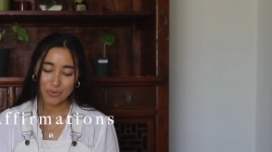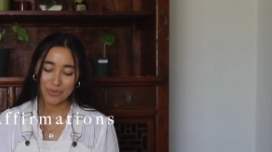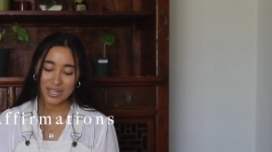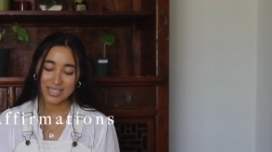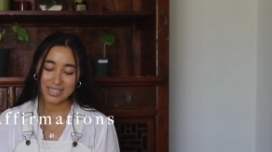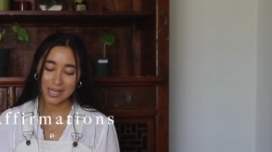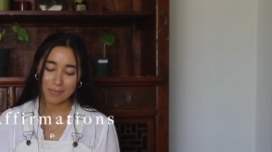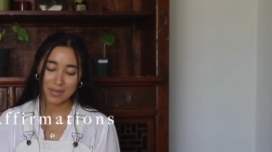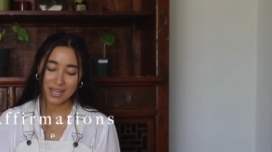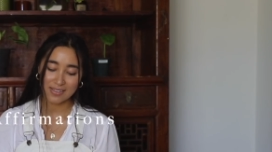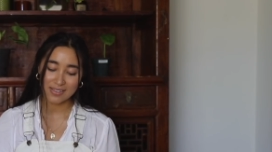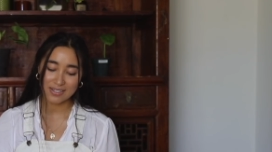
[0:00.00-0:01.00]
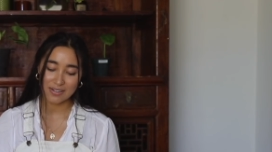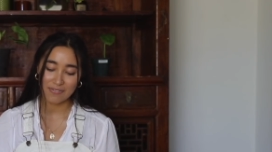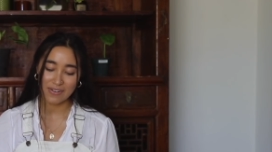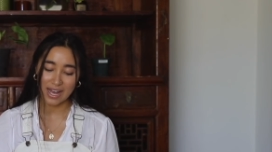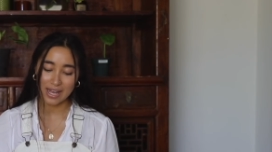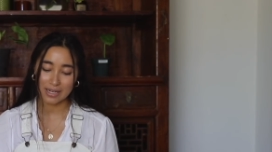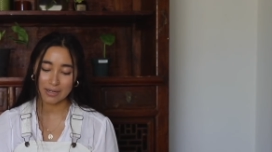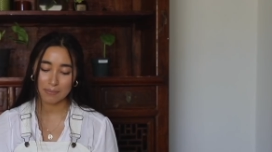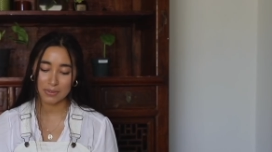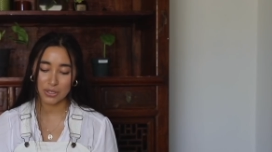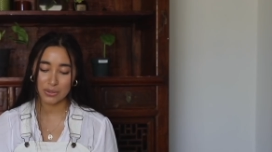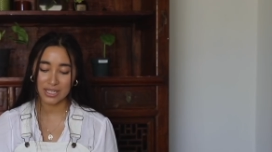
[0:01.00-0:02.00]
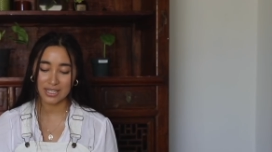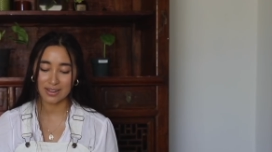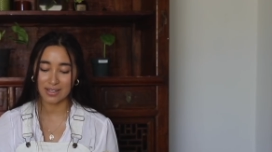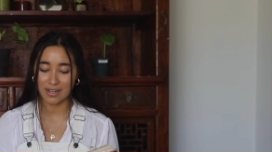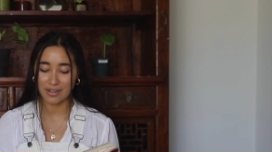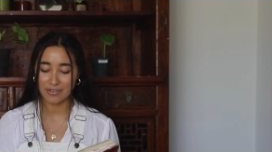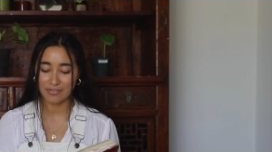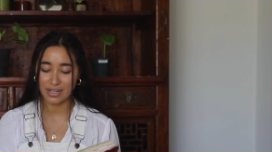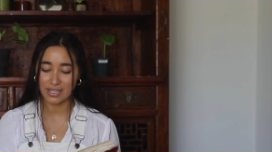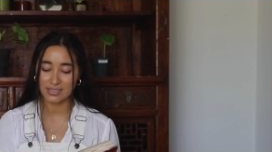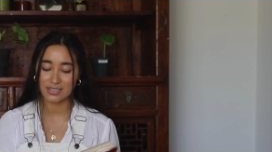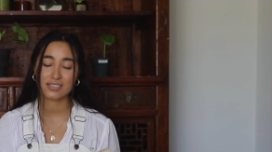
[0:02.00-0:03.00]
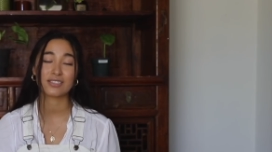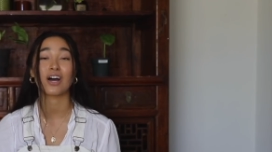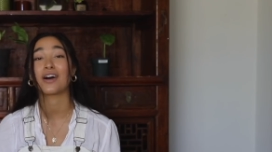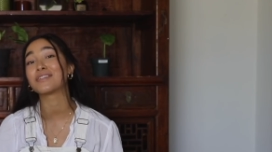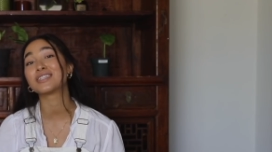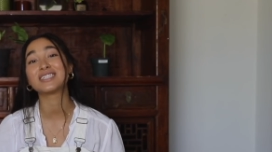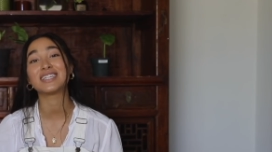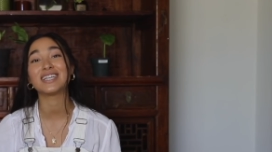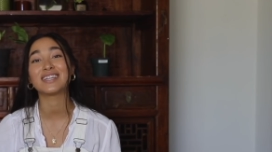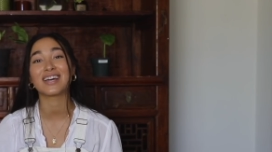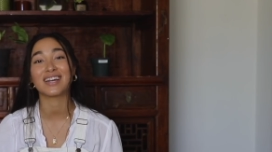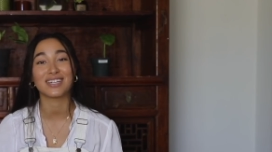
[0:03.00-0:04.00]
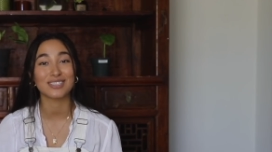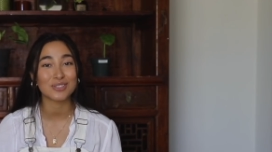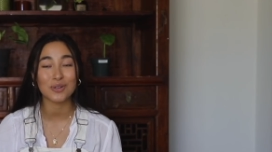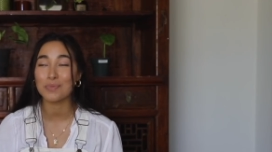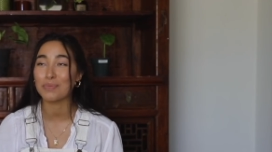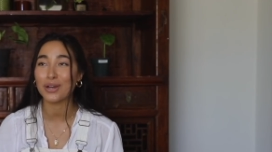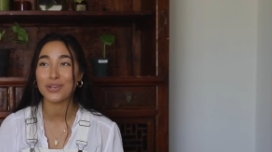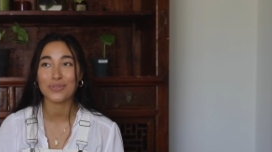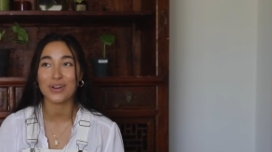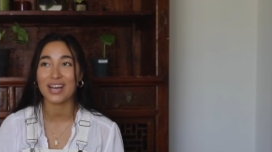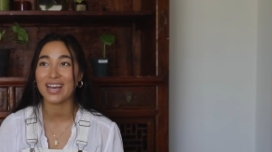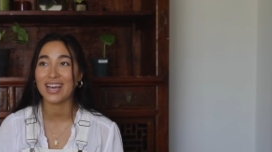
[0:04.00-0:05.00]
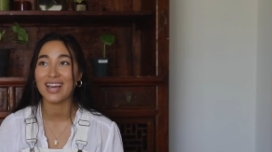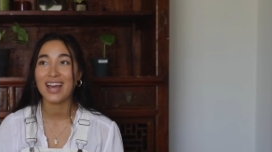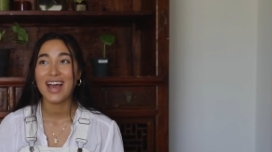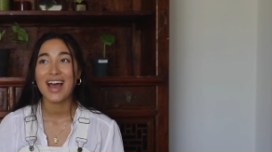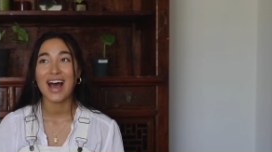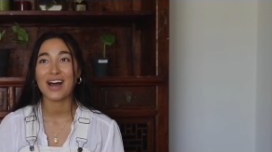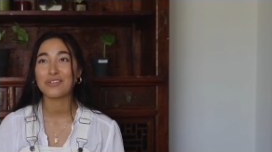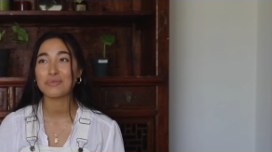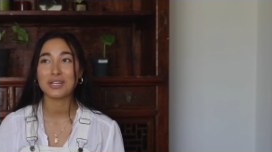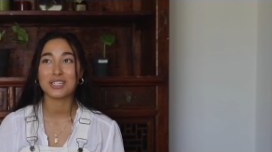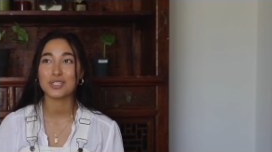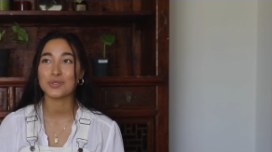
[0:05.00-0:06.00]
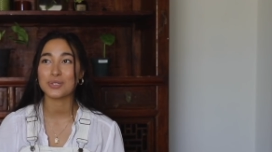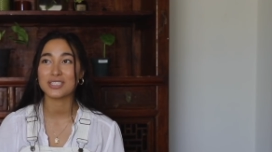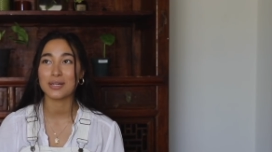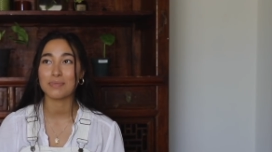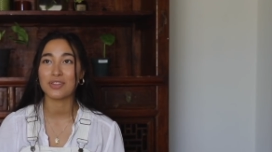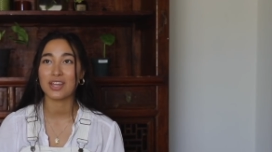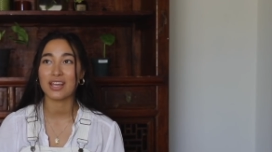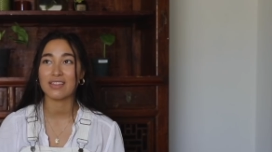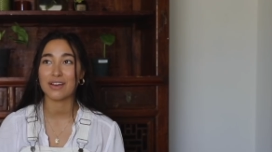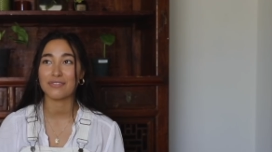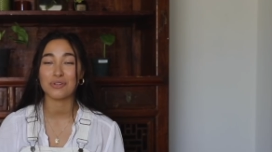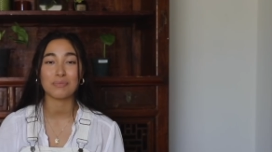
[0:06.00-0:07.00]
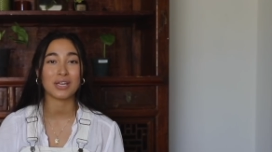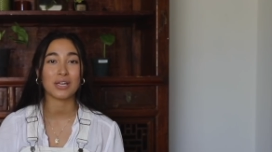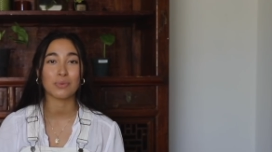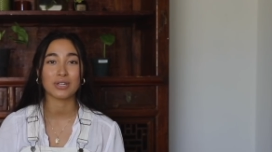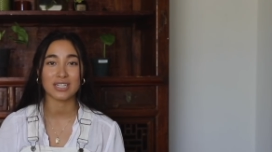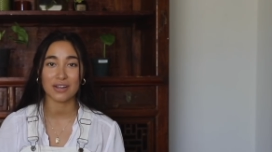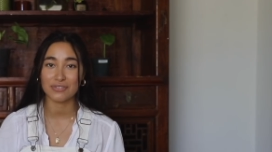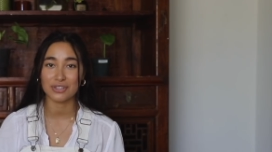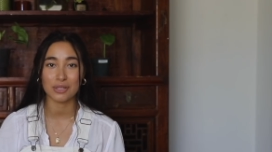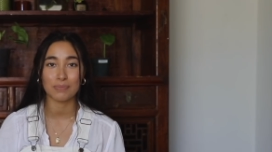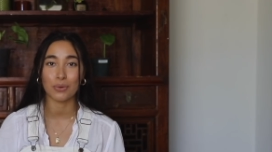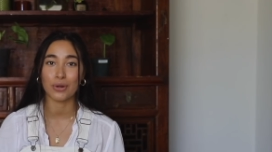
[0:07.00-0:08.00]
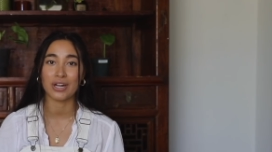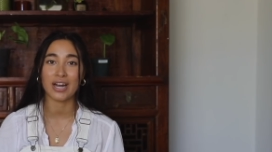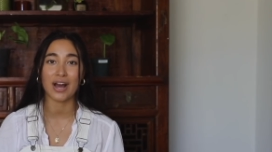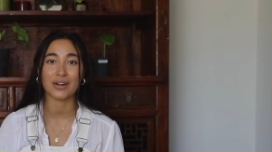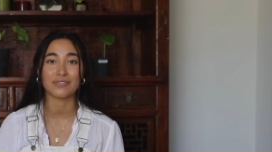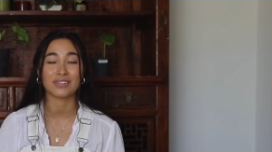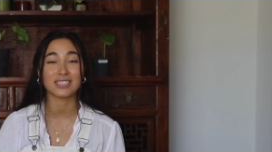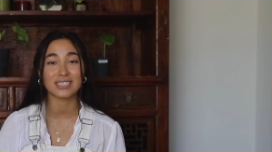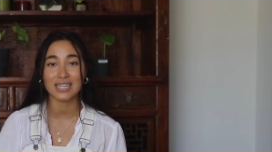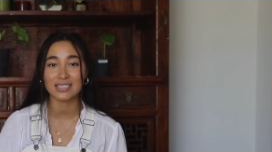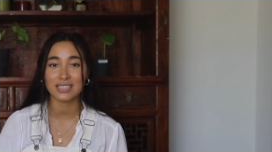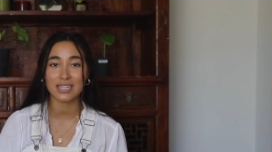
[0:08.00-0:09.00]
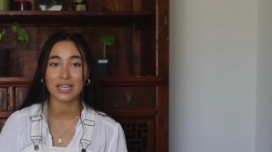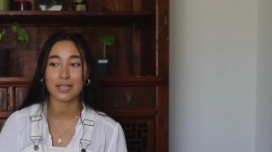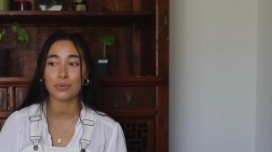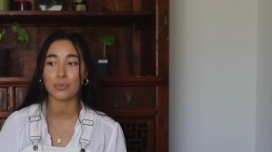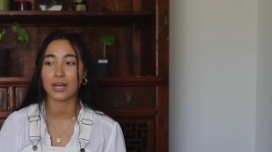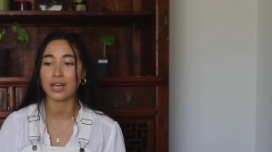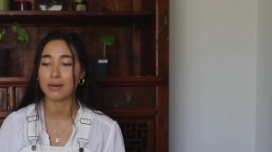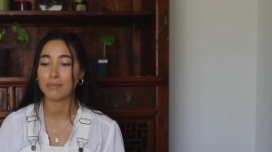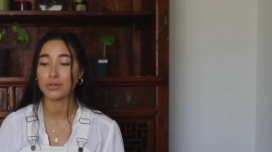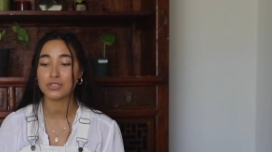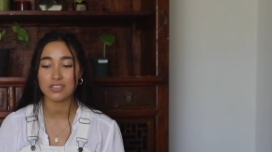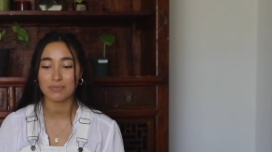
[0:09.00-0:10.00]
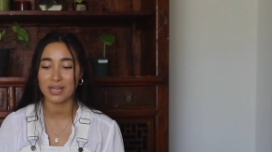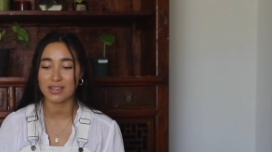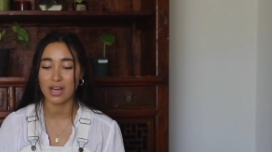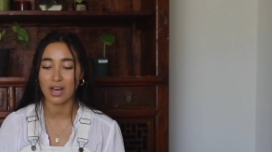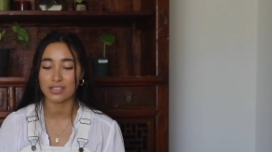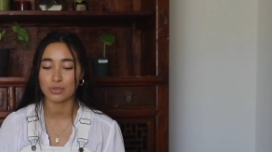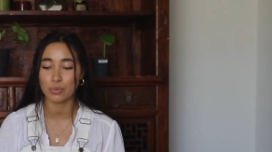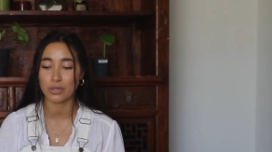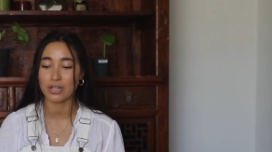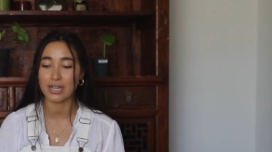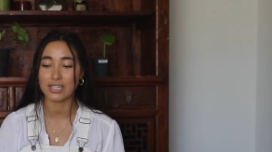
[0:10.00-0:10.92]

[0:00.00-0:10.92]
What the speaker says: reclaiming the divine beauty, love, and sovereignty that is your birthright. Affirmations were something that for me were definitely born out of necessity when most of my thoughts were